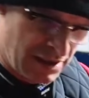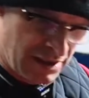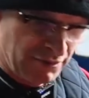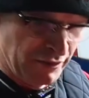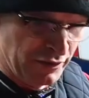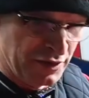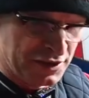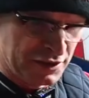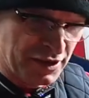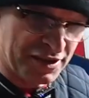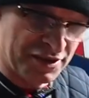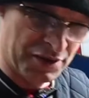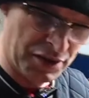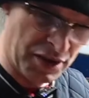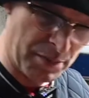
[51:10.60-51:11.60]
reverse
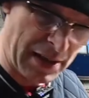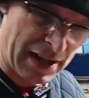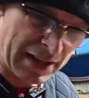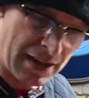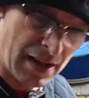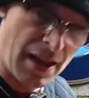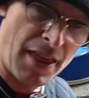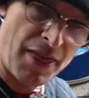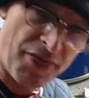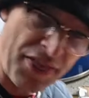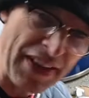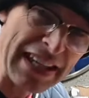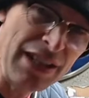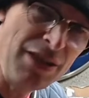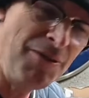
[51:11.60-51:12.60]
direction on the back.
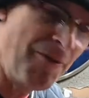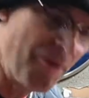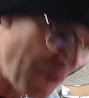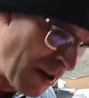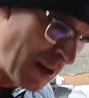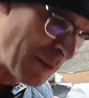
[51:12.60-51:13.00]
Thank you very